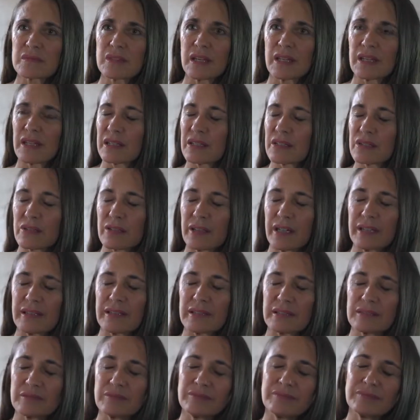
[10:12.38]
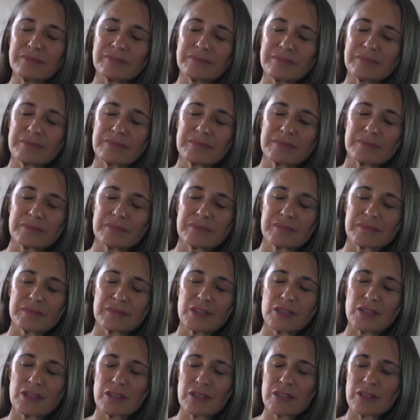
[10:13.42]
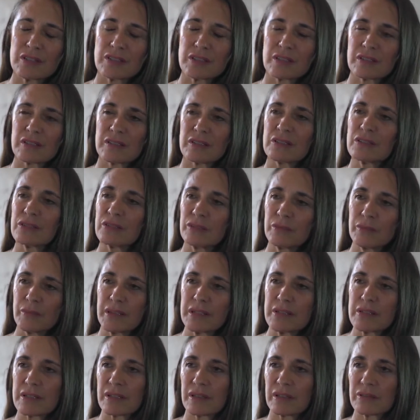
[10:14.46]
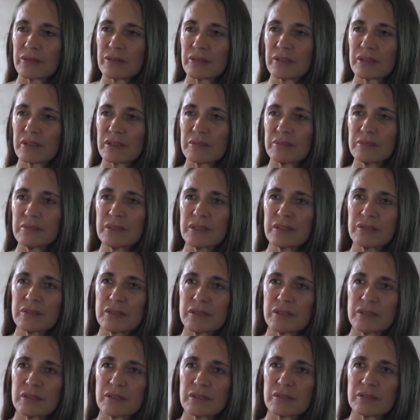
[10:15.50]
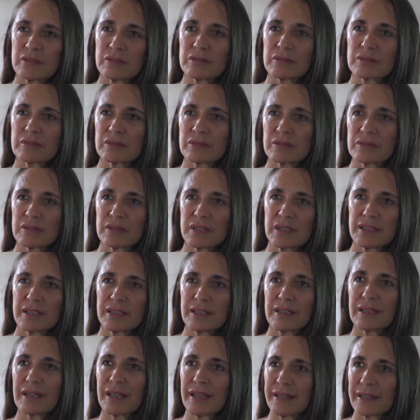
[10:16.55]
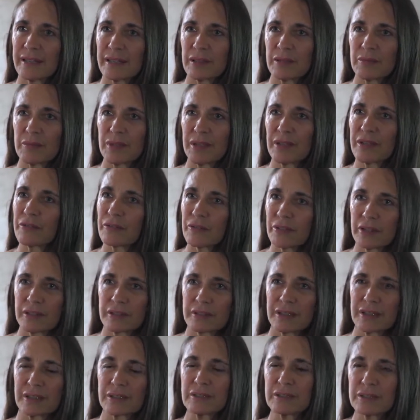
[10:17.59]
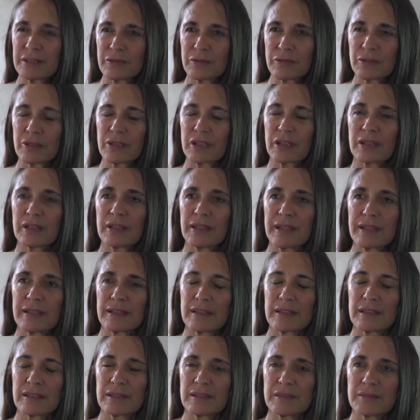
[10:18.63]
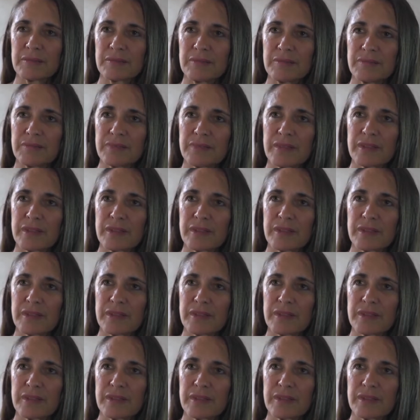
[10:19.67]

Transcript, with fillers: And I tried to just attune myself to him, even though I didn't like him and I felt guilty for not liking him.